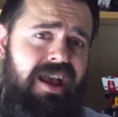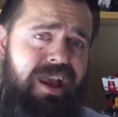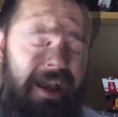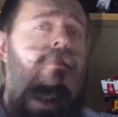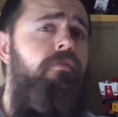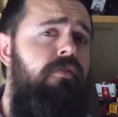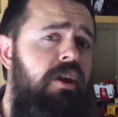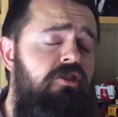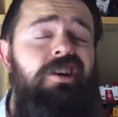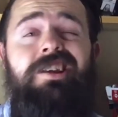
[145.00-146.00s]
eggs,
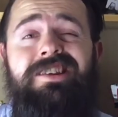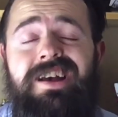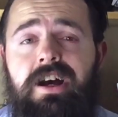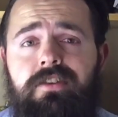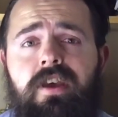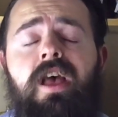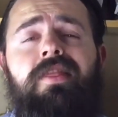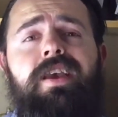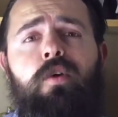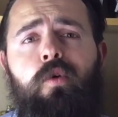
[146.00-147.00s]
fish and nuts.
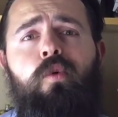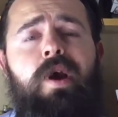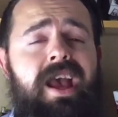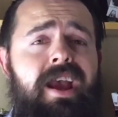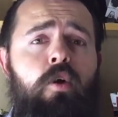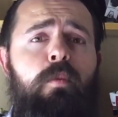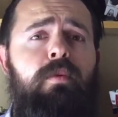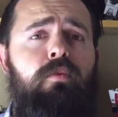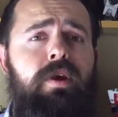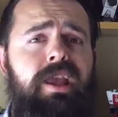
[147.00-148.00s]
They all help
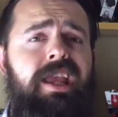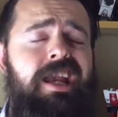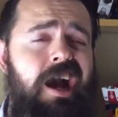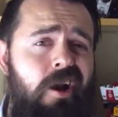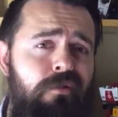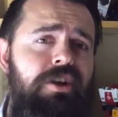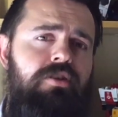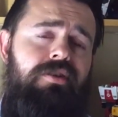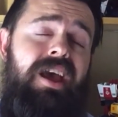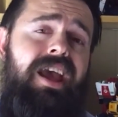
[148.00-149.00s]

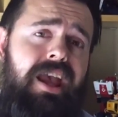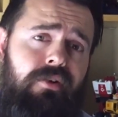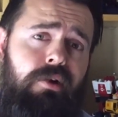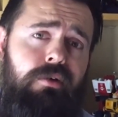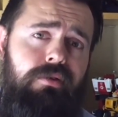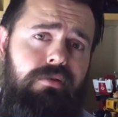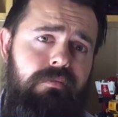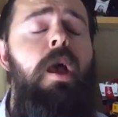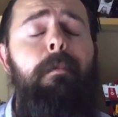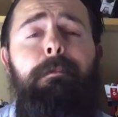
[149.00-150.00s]
encourage the hair growth.
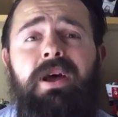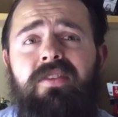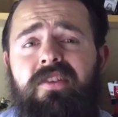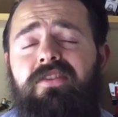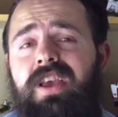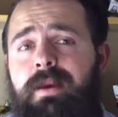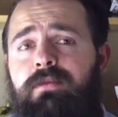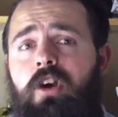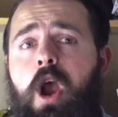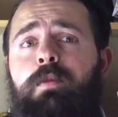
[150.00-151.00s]
But at the same
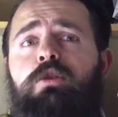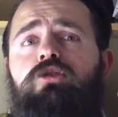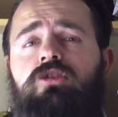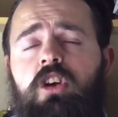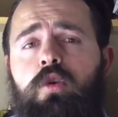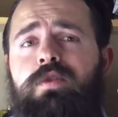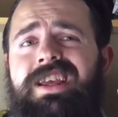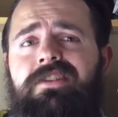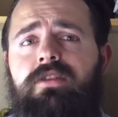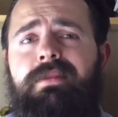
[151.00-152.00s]
time you still
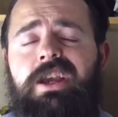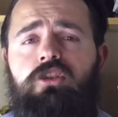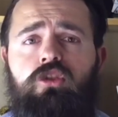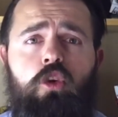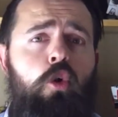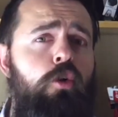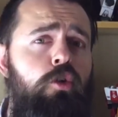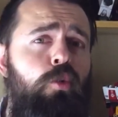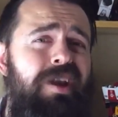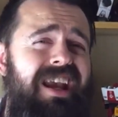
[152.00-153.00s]
need to make sure
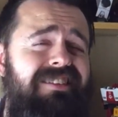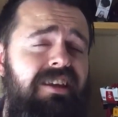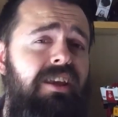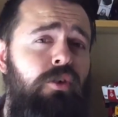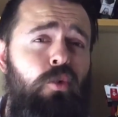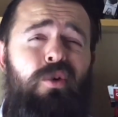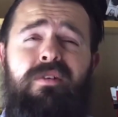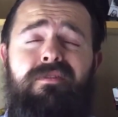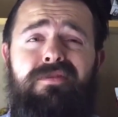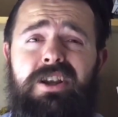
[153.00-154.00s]
you're getting your
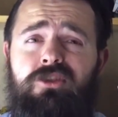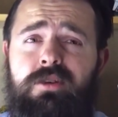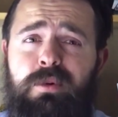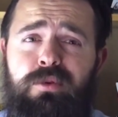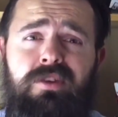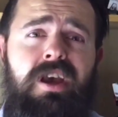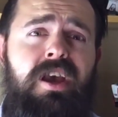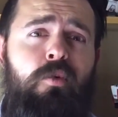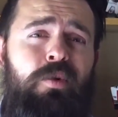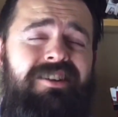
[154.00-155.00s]
vegetables,
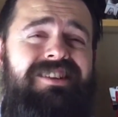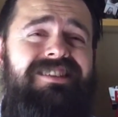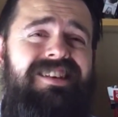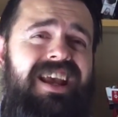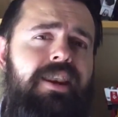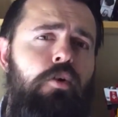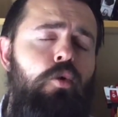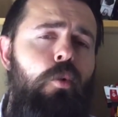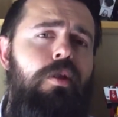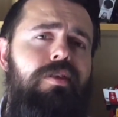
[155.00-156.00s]
which contain
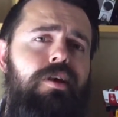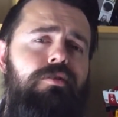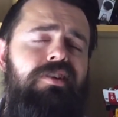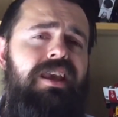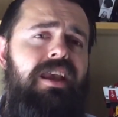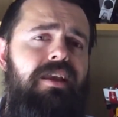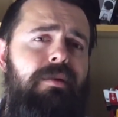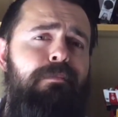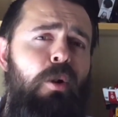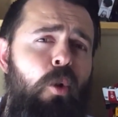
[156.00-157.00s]
all of those
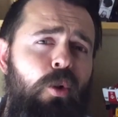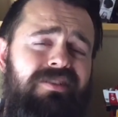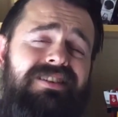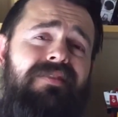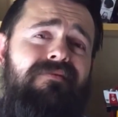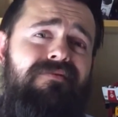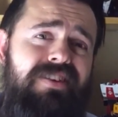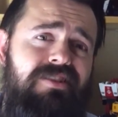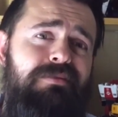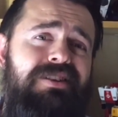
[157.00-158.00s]
important
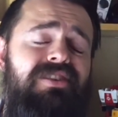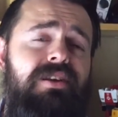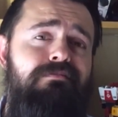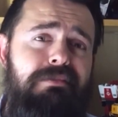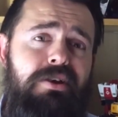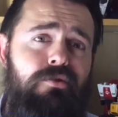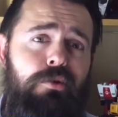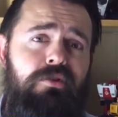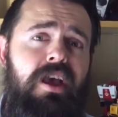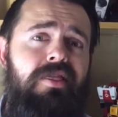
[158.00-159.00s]
vitamins and
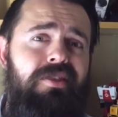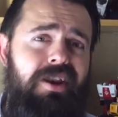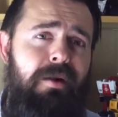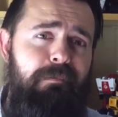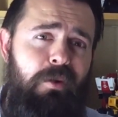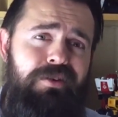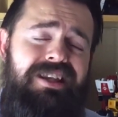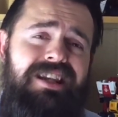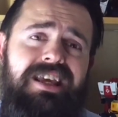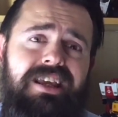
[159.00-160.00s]
minerals that our
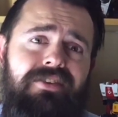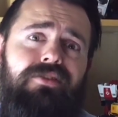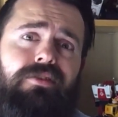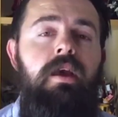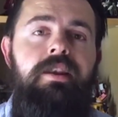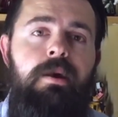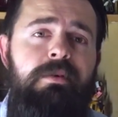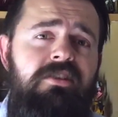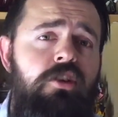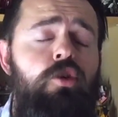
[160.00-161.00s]
body needs.
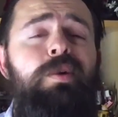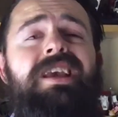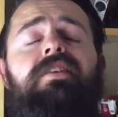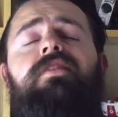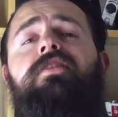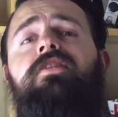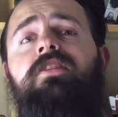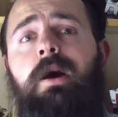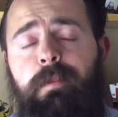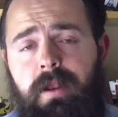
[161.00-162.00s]
Number 2 is
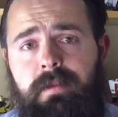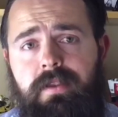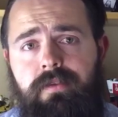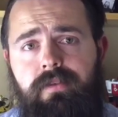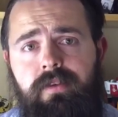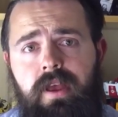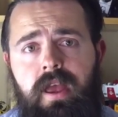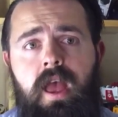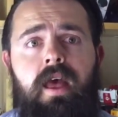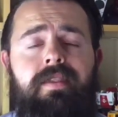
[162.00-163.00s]
supplements.
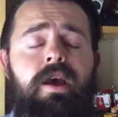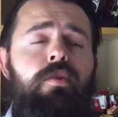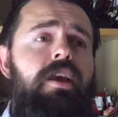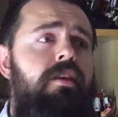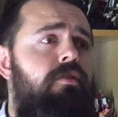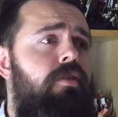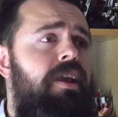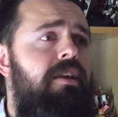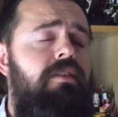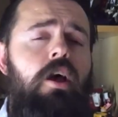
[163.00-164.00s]
Now there's
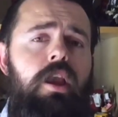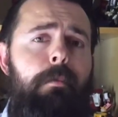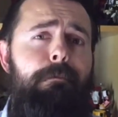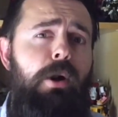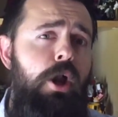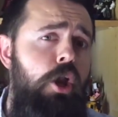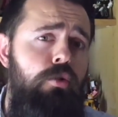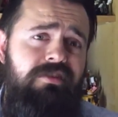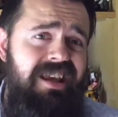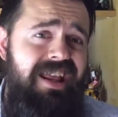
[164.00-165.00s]
things like
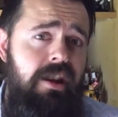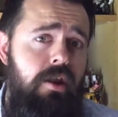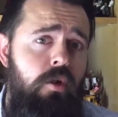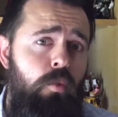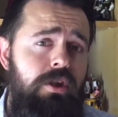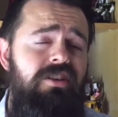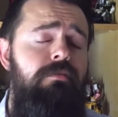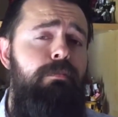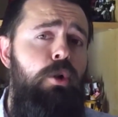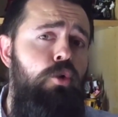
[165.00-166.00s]
biotin, which
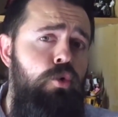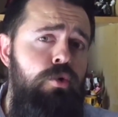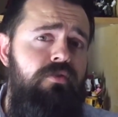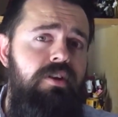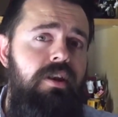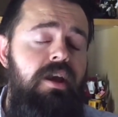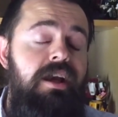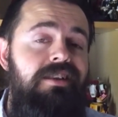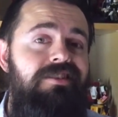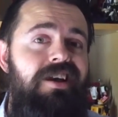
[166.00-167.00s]
is proven
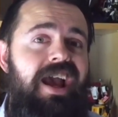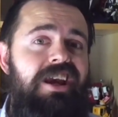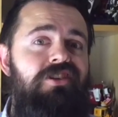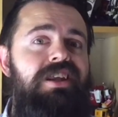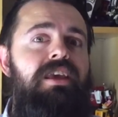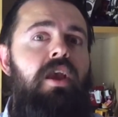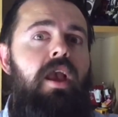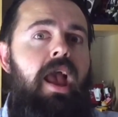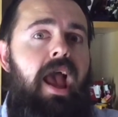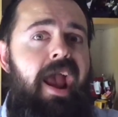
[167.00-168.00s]
to actually
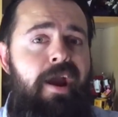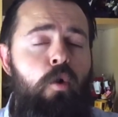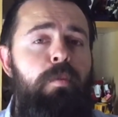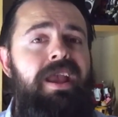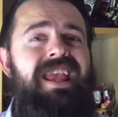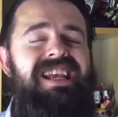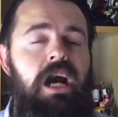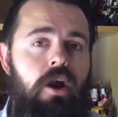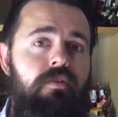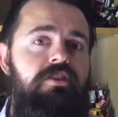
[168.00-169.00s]
help
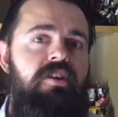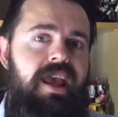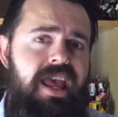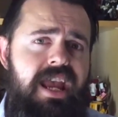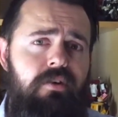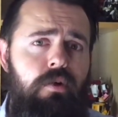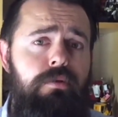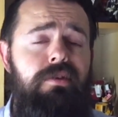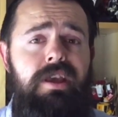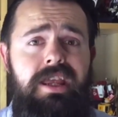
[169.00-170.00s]
encourage hair
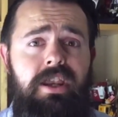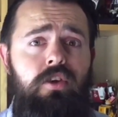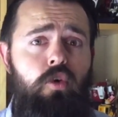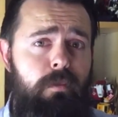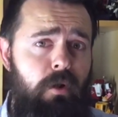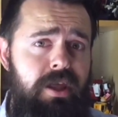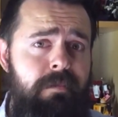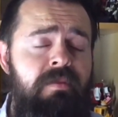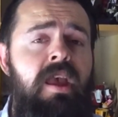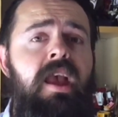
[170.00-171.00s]
growth in your
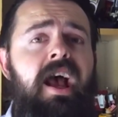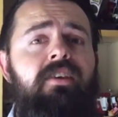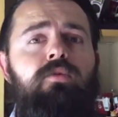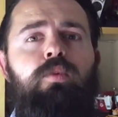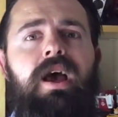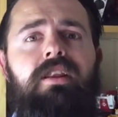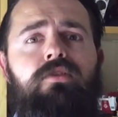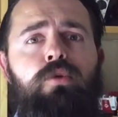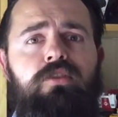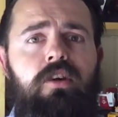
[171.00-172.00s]
body, as well
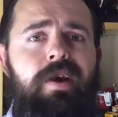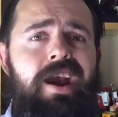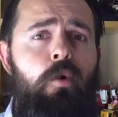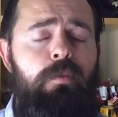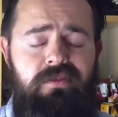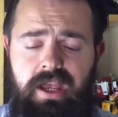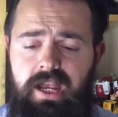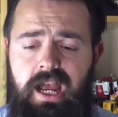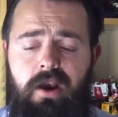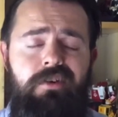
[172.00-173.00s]
as also helps
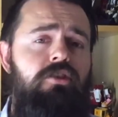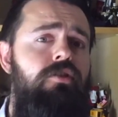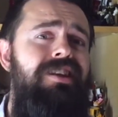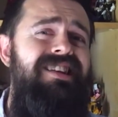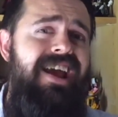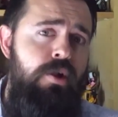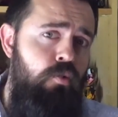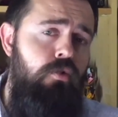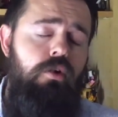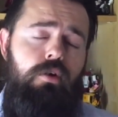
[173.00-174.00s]
encourage the
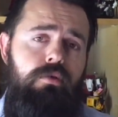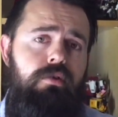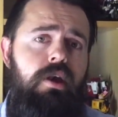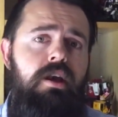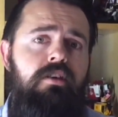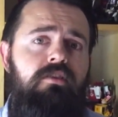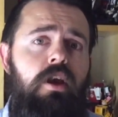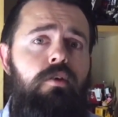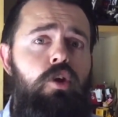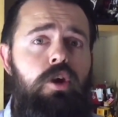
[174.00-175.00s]
nail growth.
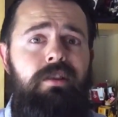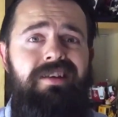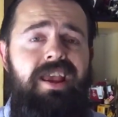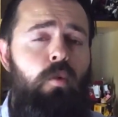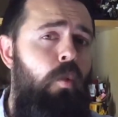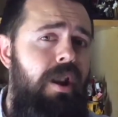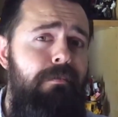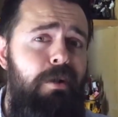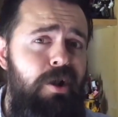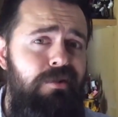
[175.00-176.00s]
So you can take
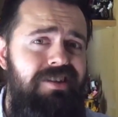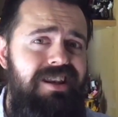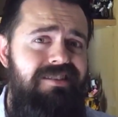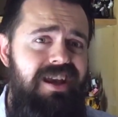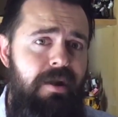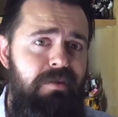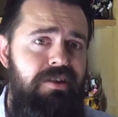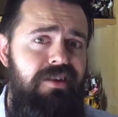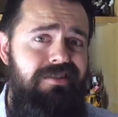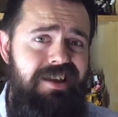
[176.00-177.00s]
1 biotin
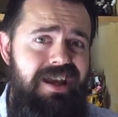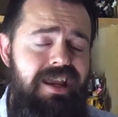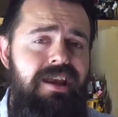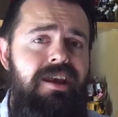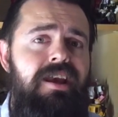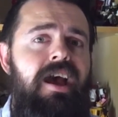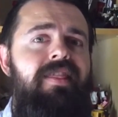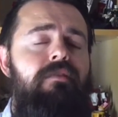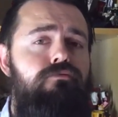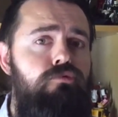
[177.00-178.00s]
tablet a day
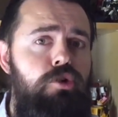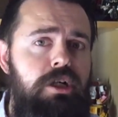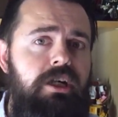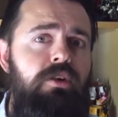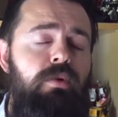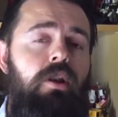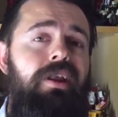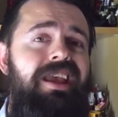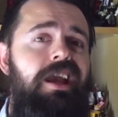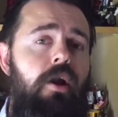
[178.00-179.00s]
and that really
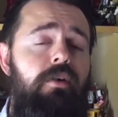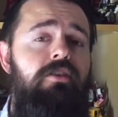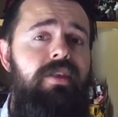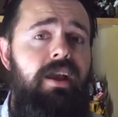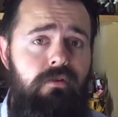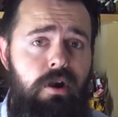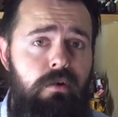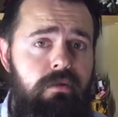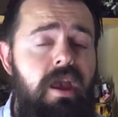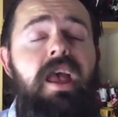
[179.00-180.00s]
will encourage that
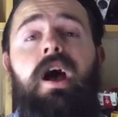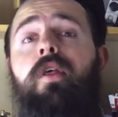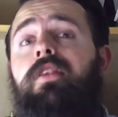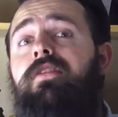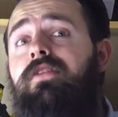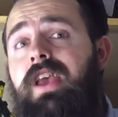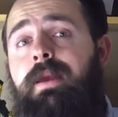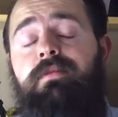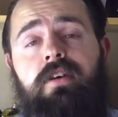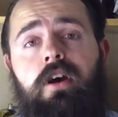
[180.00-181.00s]
growth. At the
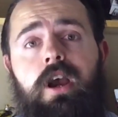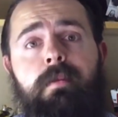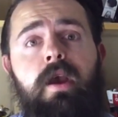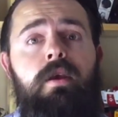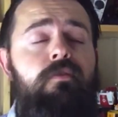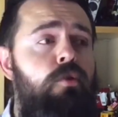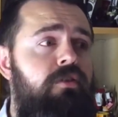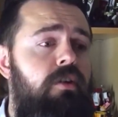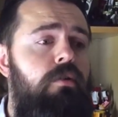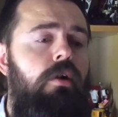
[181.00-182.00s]
same time, you've
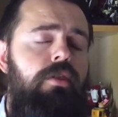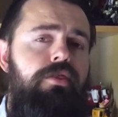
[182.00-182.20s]
also got